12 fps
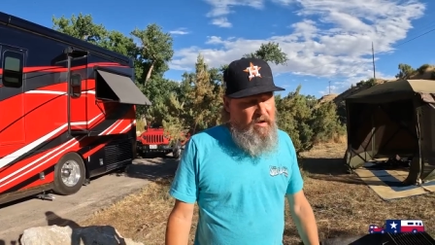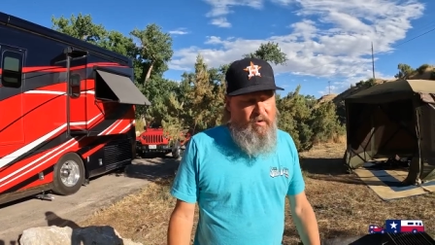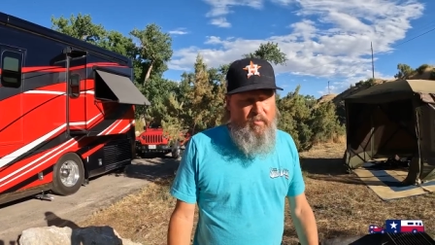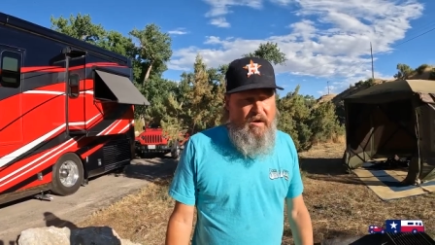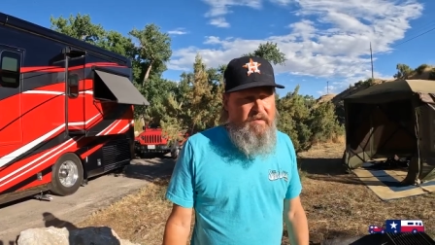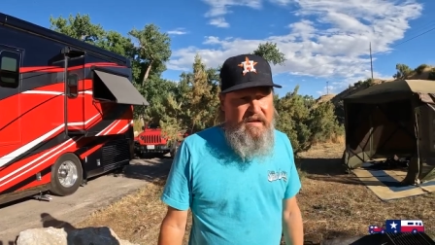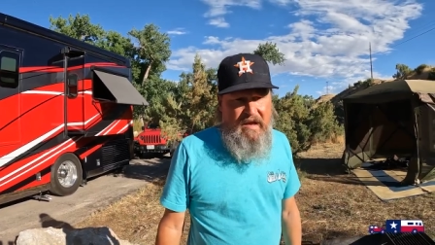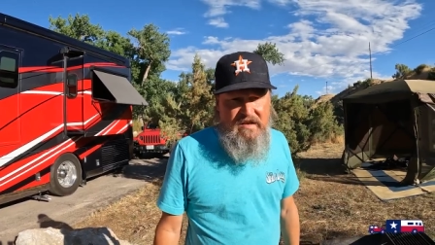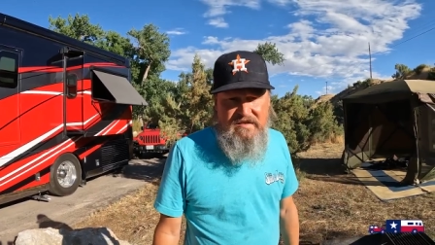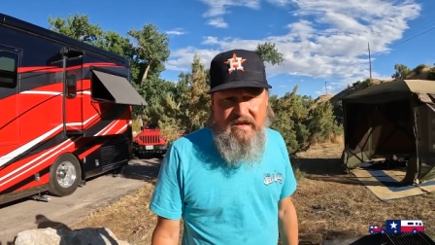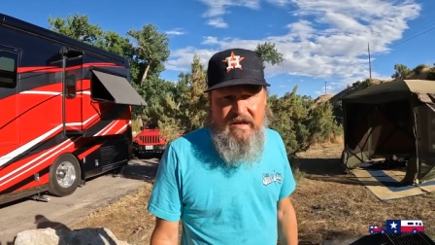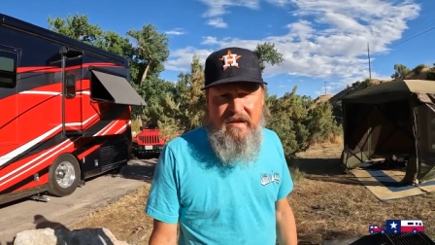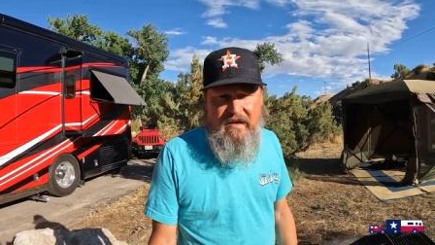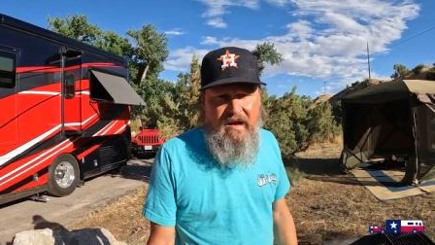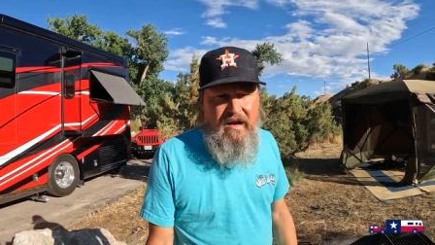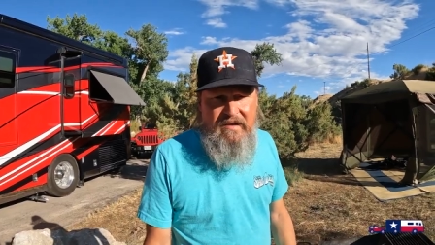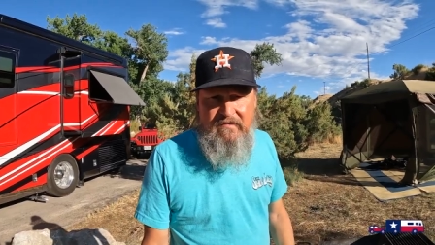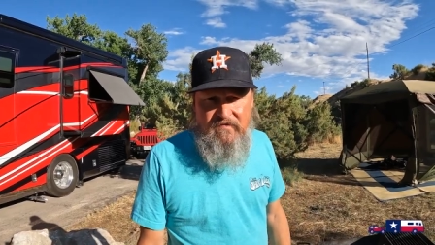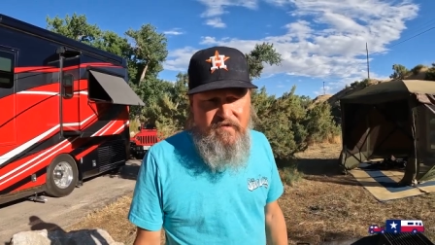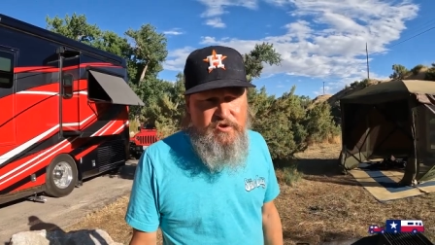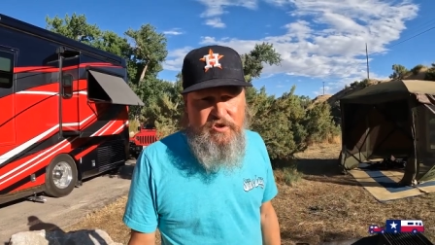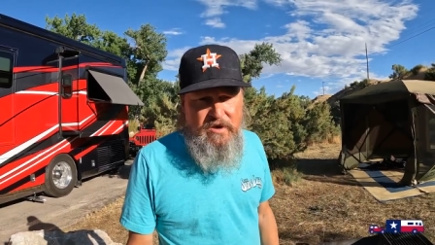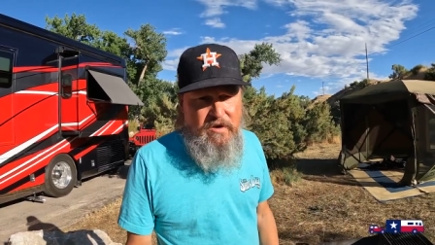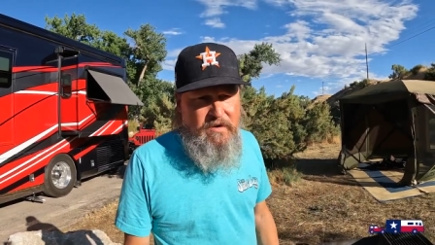going to run the AC tonight for
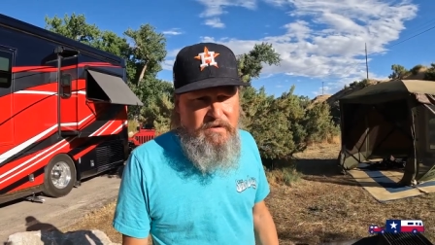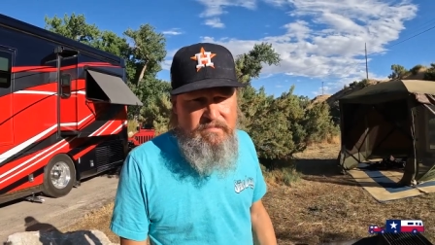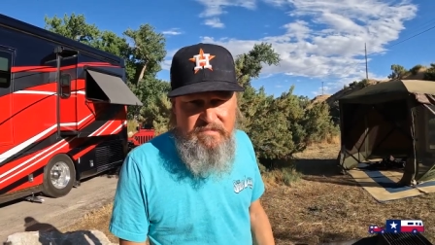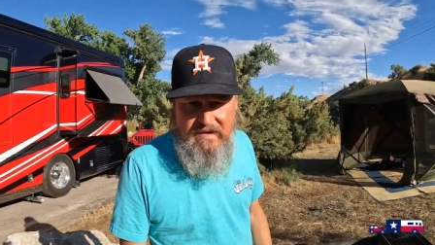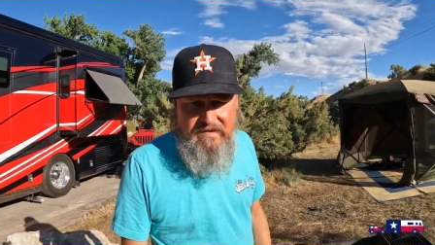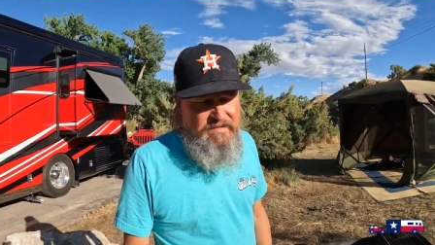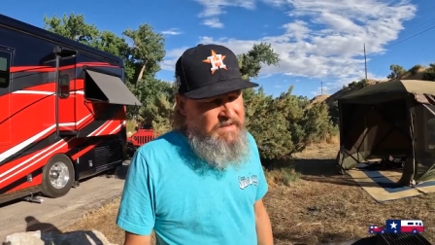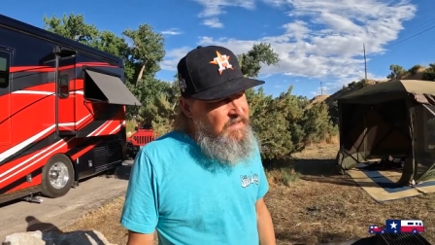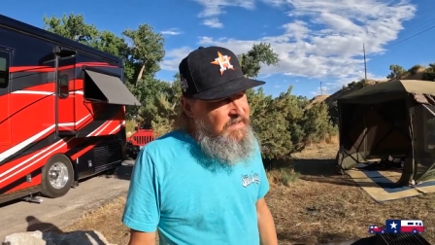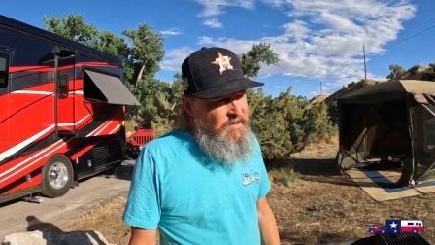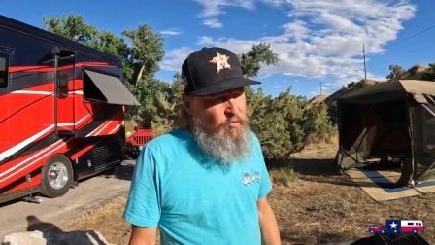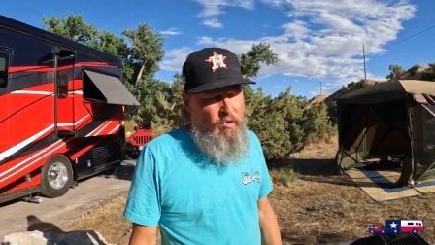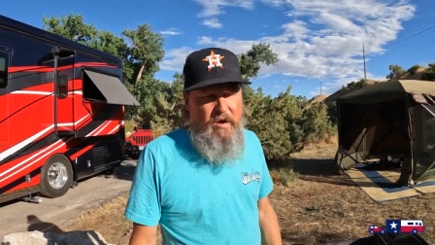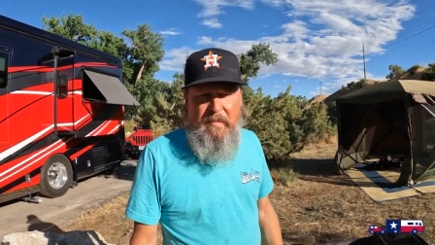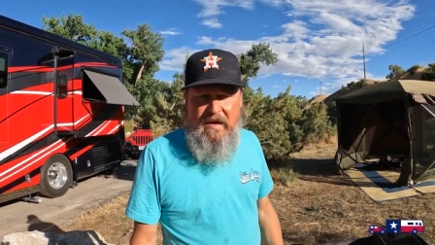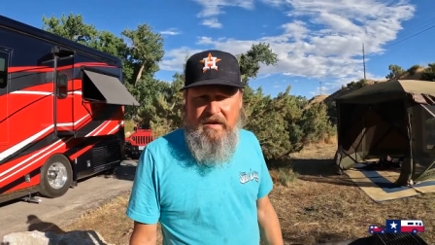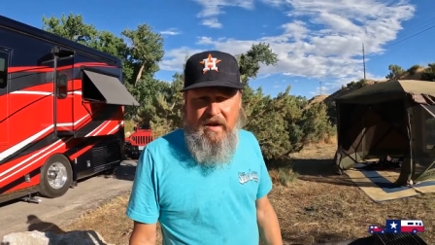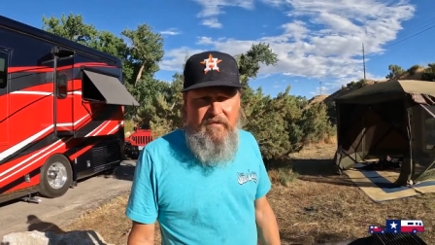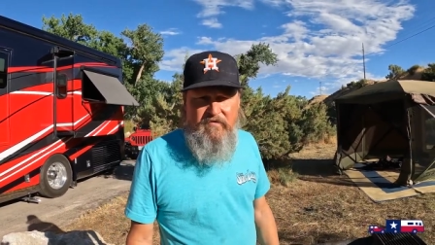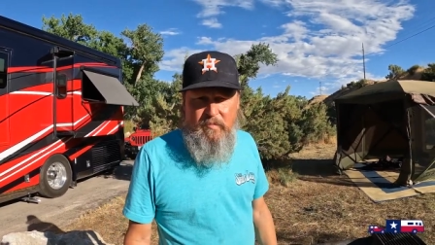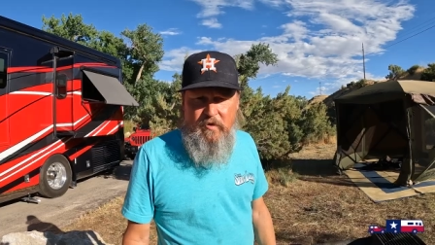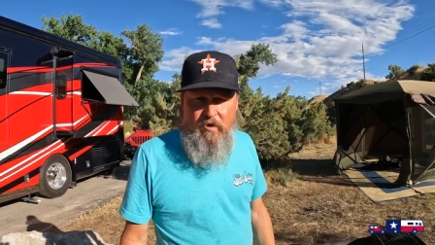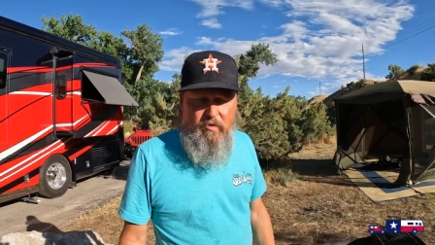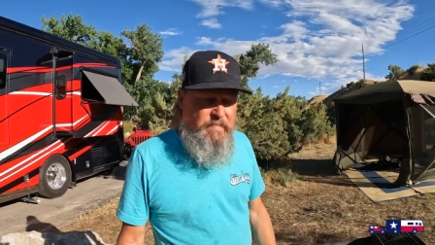sure. want to be
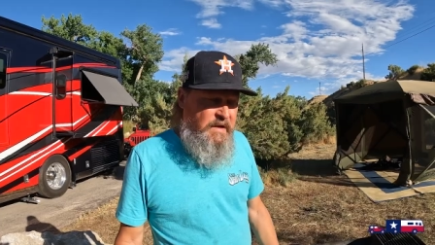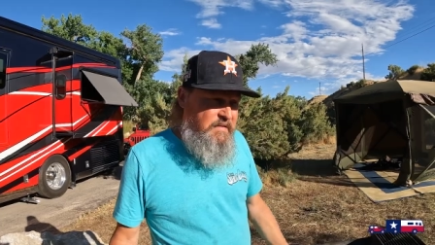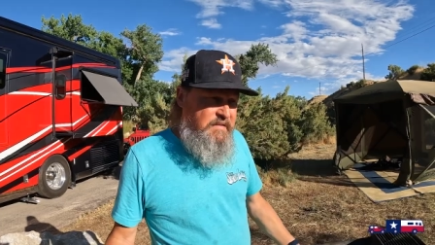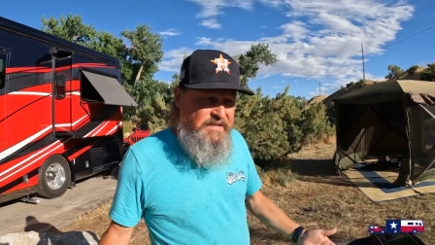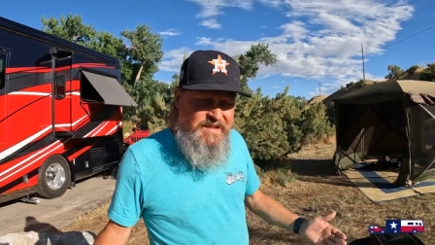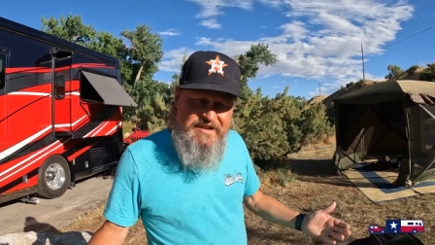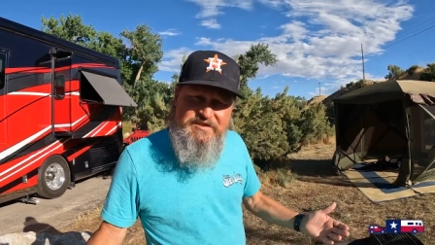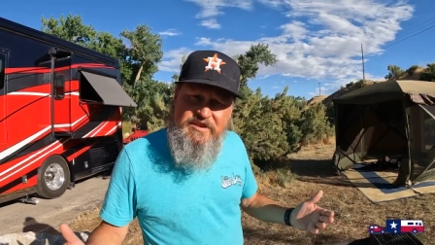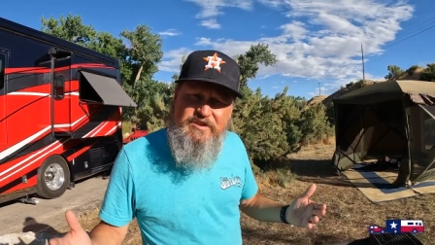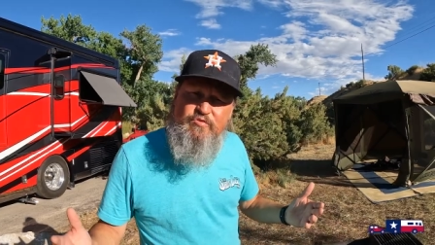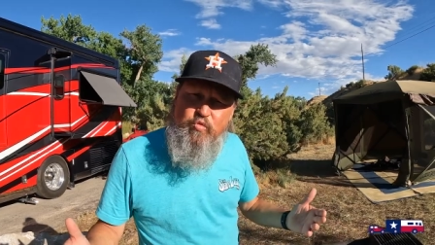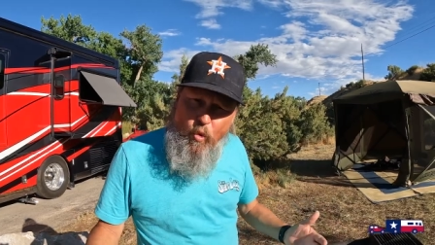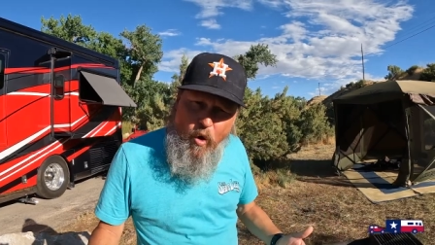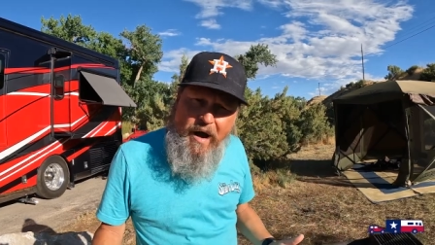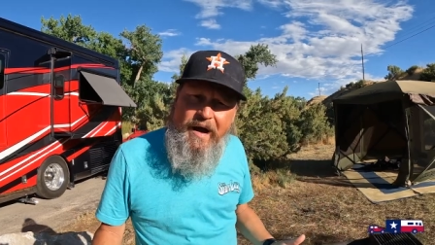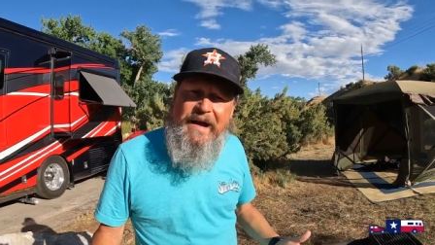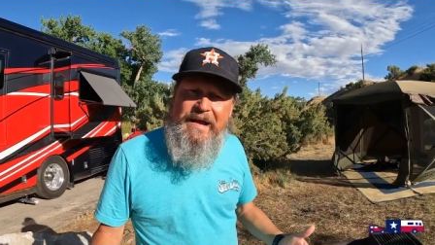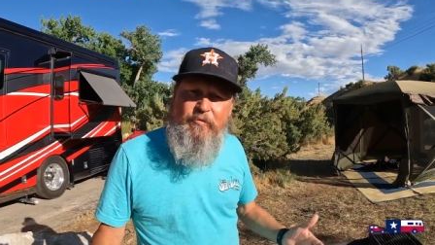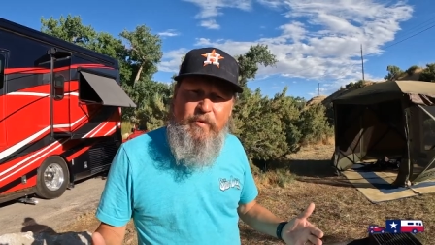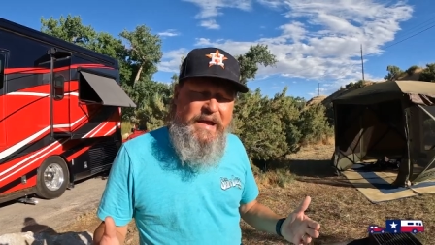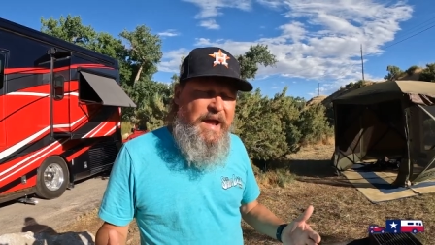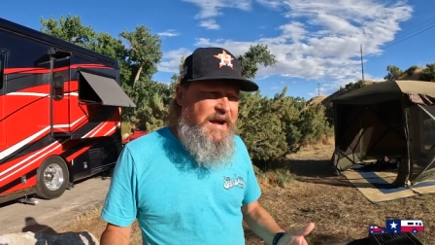comfortable, but this is why we